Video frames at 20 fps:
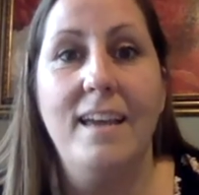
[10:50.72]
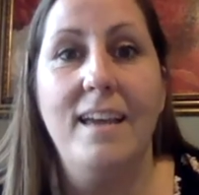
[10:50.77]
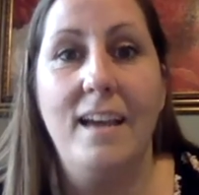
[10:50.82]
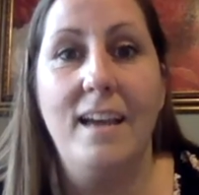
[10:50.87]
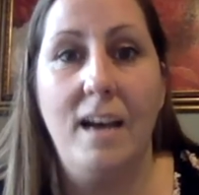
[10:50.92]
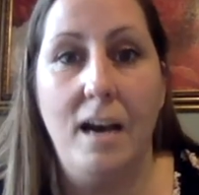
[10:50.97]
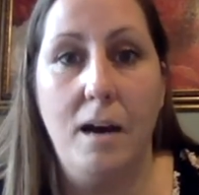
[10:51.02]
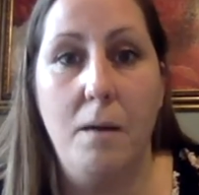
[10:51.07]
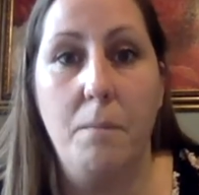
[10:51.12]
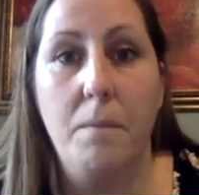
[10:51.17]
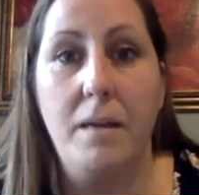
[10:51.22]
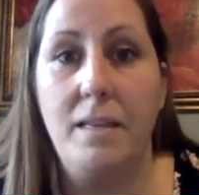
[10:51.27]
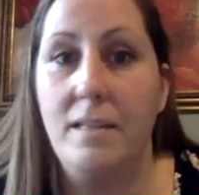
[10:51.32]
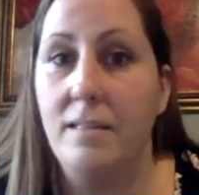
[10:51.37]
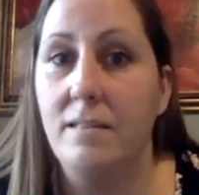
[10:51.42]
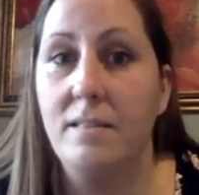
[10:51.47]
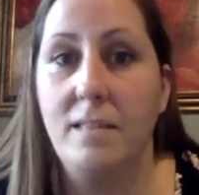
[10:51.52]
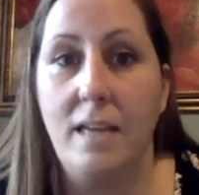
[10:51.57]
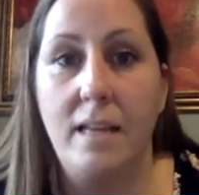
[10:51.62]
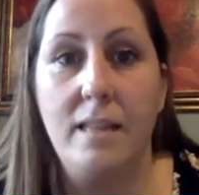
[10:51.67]
um, in
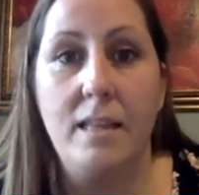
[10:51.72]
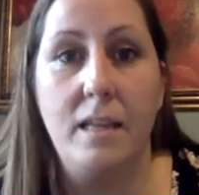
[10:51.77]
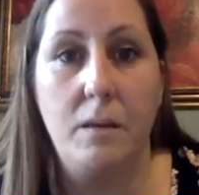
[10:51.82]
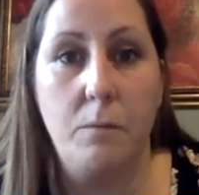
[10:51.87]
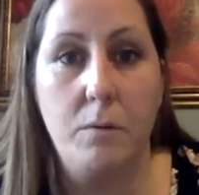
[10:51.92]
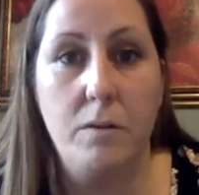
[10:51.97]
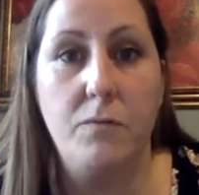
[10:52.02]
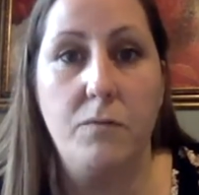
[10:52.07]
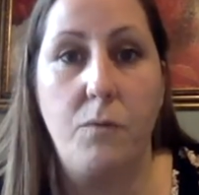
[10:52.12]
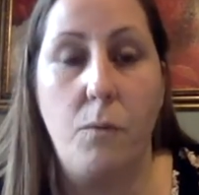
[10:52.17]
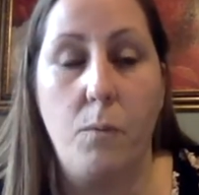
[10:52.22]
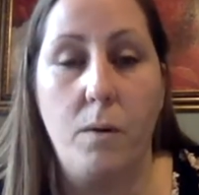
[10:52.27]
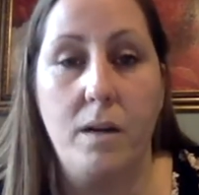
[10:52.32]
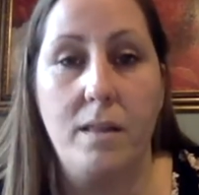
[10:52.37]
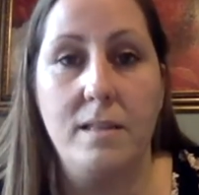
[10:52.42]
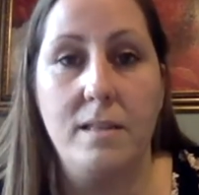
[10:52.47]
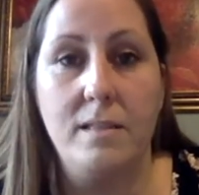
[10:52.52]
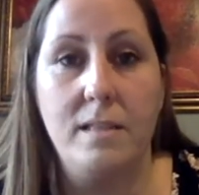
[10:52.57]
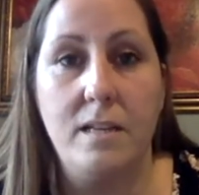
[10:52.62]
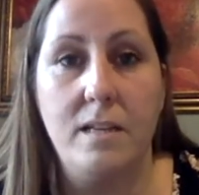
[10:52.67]
sign language for one of
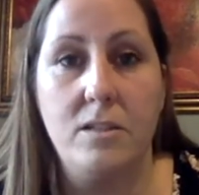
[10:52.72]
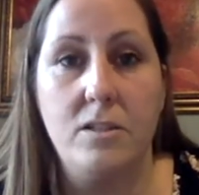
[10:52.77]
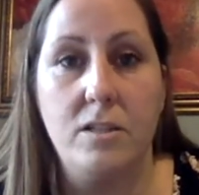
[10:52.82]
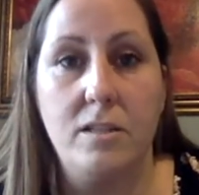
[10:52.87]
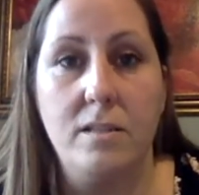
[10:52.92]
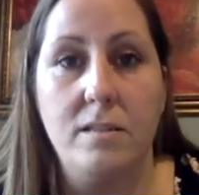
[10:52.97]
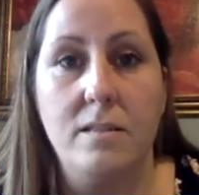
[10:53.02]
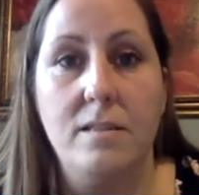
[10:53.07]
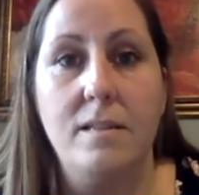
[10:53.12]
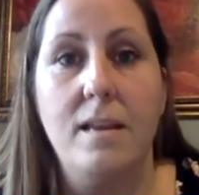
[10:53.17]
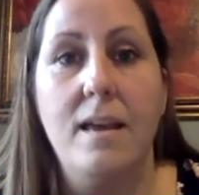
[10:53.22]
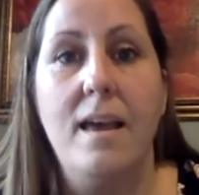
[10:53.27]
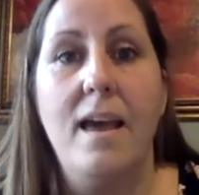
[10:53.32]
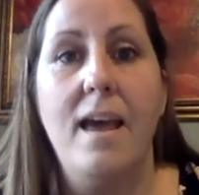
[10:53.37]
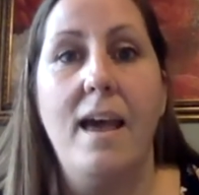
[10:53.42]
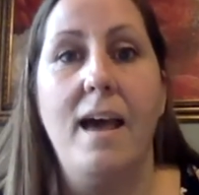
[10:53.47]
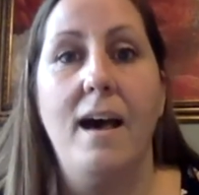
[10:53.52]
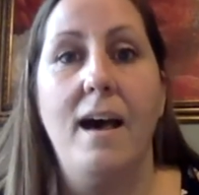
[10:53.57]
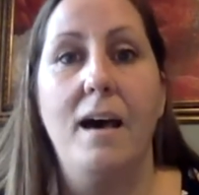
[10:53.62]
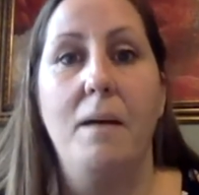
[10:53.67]
the sessions
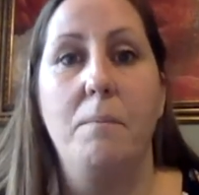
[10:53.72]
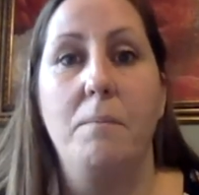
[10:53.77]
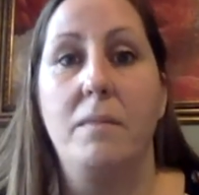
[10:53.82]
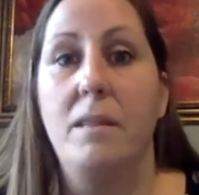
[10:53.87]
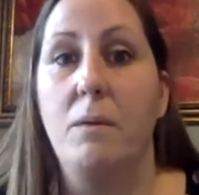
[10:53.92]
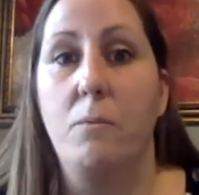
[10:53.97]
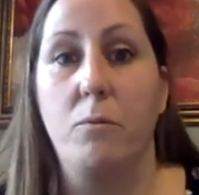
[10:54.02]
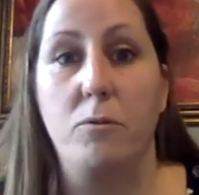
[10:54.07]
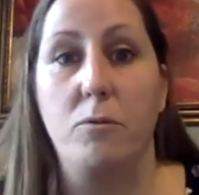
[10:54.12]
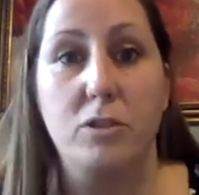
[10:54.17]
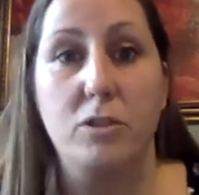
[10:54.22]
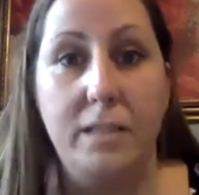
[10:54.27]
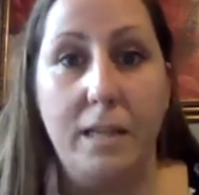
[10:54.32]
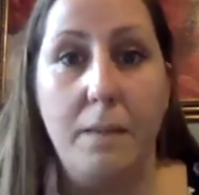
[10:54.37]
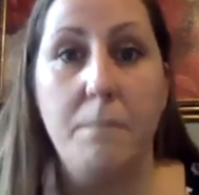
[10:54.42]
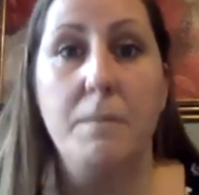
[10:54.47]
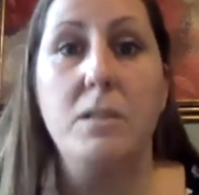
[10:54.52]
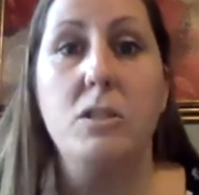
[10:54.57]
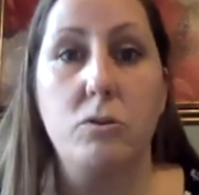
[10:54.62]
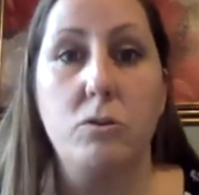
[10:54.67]
um, that were
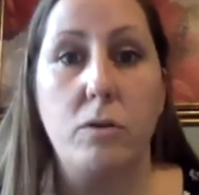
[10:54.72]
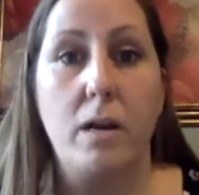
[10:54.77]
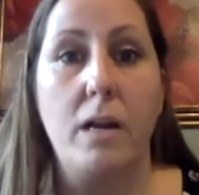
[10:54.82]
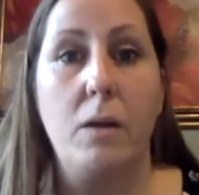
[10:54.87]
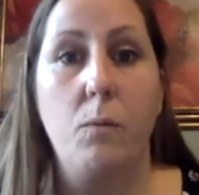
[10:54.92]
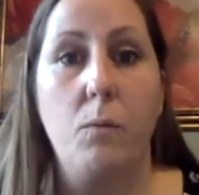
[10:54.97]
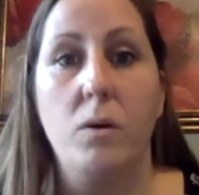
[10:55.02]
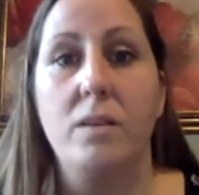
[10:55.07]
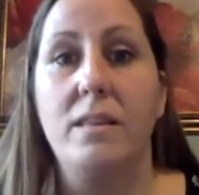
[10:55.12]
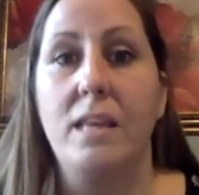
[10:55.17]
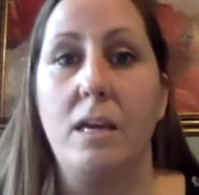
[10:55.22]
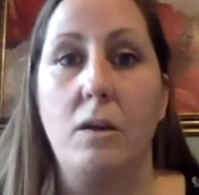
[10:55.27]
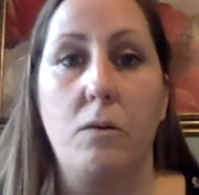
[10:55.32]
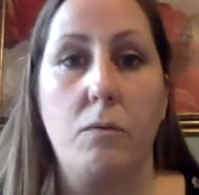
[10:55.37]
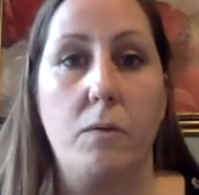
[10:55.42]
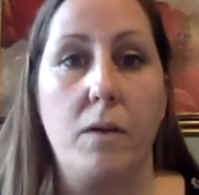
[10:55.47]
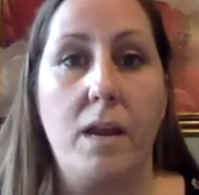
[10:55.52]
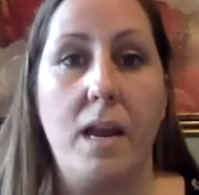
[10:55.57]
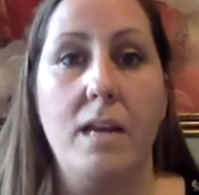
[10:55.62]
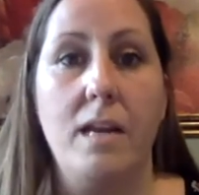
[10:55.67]
demonstrating what they
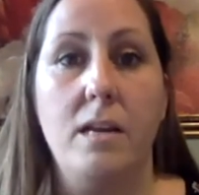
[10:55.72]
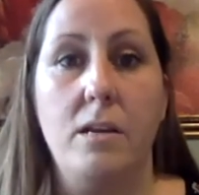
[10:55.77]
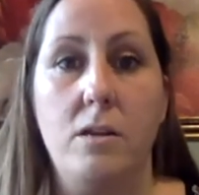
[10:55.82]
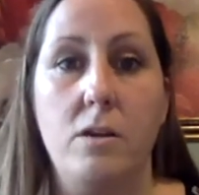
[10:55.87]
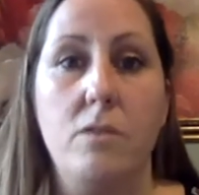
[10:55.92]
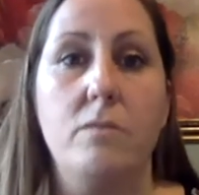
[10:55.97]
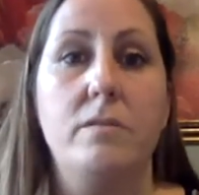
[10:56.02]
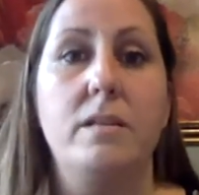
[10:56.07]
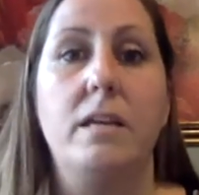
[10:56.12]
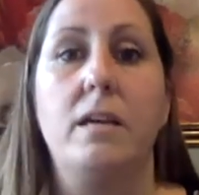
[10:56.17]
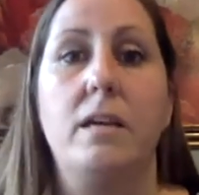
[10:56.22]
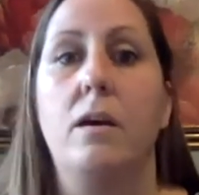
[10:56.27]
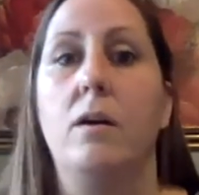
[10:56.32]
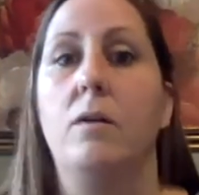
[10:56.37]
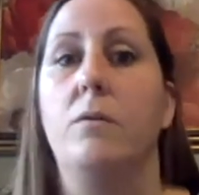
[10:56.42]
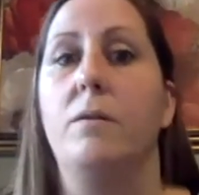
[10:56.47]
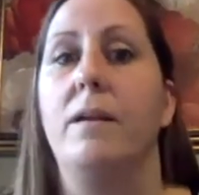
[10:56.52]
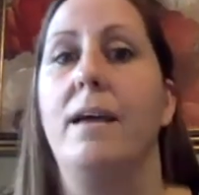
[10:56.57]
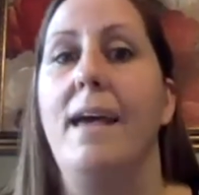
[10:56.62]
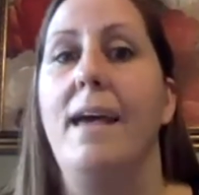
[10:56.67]
created using
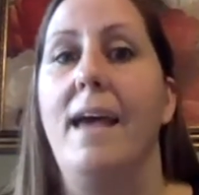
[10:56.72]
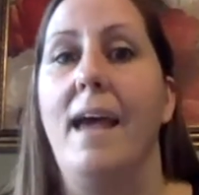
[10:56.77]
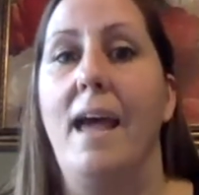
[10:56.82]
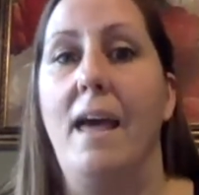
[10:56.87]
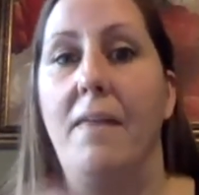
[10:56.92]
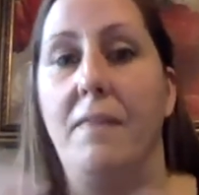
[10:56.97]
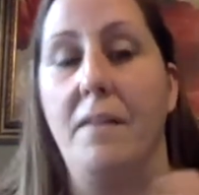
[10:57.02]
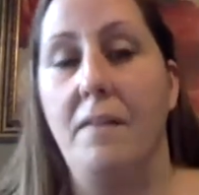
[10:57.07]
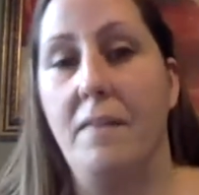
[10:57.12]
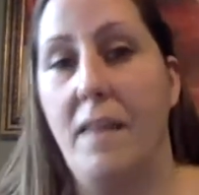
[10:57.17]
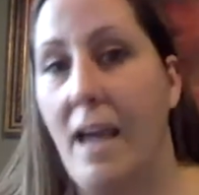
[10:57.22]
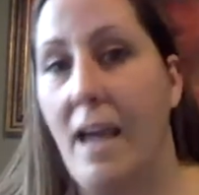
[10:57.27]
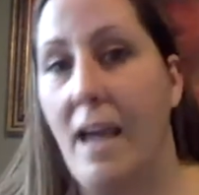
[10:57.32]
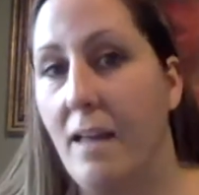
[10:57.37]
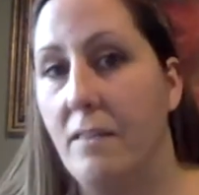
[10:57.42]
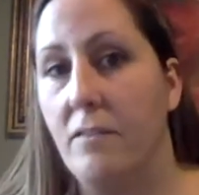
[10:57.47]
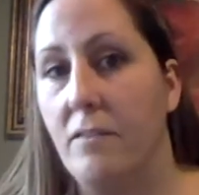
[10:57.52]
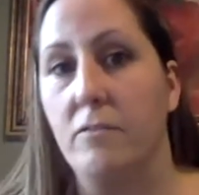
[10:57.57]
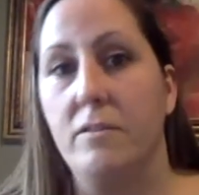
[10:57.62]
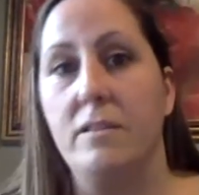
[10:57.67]
code. And then they had
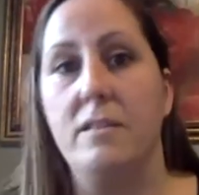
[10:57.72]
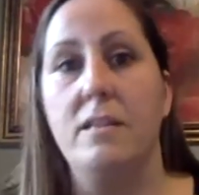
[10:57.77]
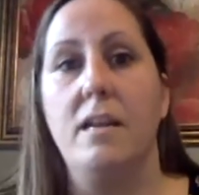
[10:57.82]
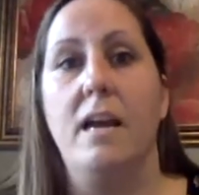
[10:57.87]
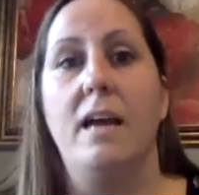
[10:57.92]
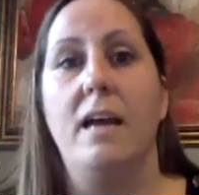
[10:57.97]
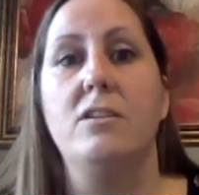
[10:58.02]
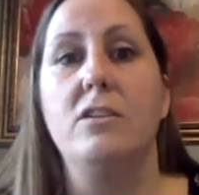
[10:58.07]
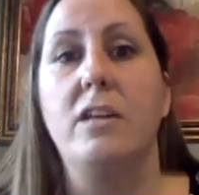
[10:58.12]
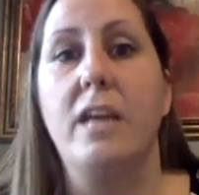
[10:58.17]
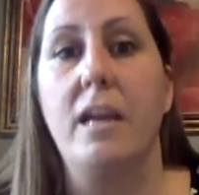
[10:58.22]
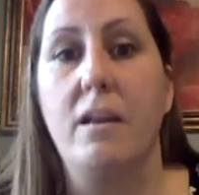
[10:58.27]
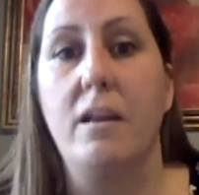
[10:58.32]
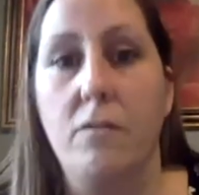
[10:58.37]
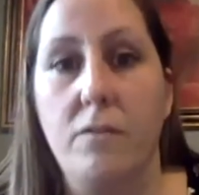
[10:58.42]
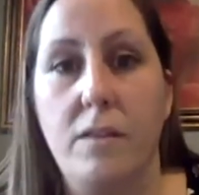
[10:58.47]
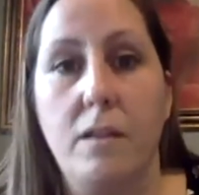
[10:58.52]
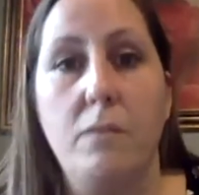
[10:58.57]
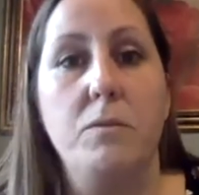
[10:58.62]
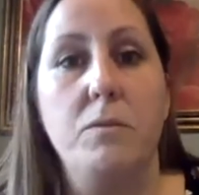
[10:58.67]
their educator
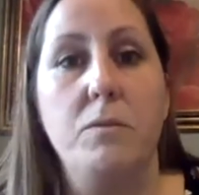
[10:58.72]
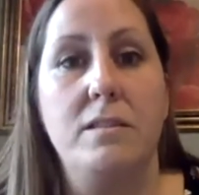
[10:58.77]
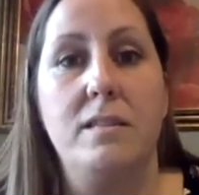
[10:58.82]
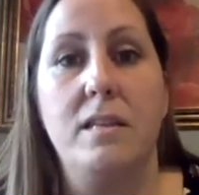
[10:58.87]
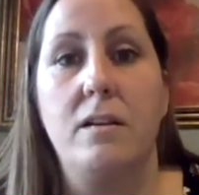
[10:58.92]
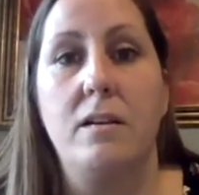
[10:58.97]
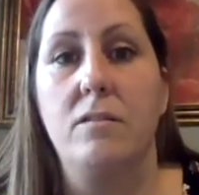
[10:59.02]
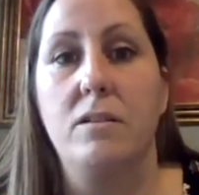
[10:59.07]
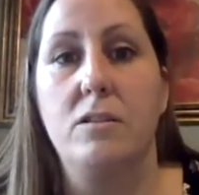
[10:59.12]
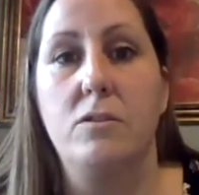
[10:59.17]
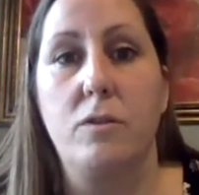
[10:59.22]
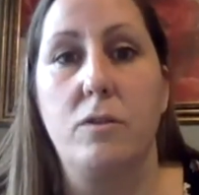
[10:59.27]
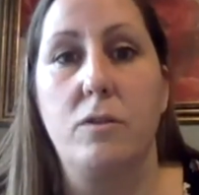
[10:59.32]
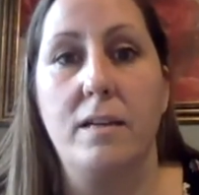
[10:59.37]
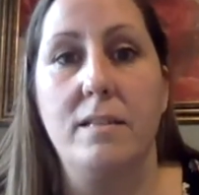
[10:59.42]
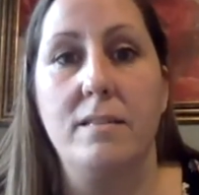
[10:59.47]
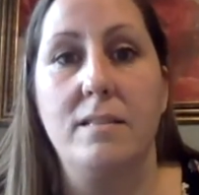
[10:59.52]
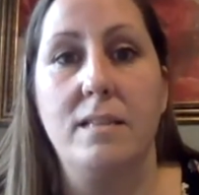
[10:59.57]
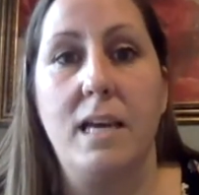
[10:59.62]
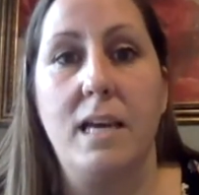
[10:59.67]
that was there to
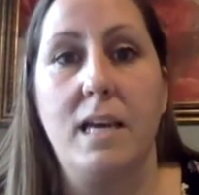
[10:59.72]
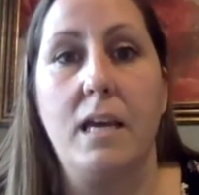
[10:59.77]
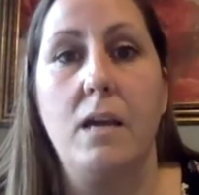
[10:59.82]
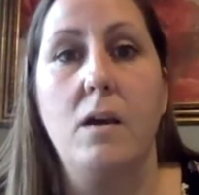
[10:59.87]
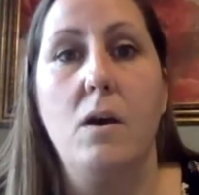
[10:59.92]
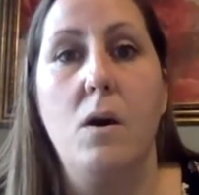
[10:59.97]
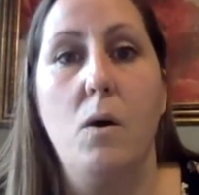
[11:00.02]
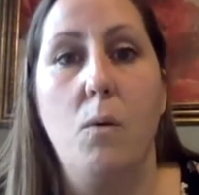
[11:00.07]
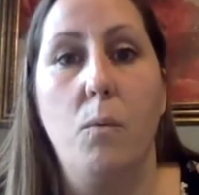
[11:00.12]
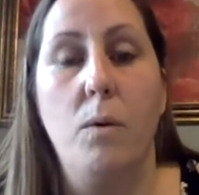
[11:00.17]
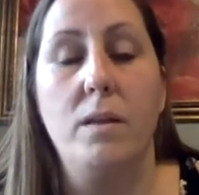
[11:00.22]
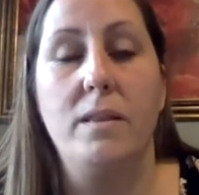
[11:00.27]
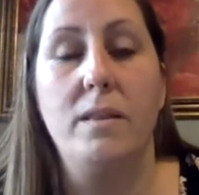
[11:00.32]
translate what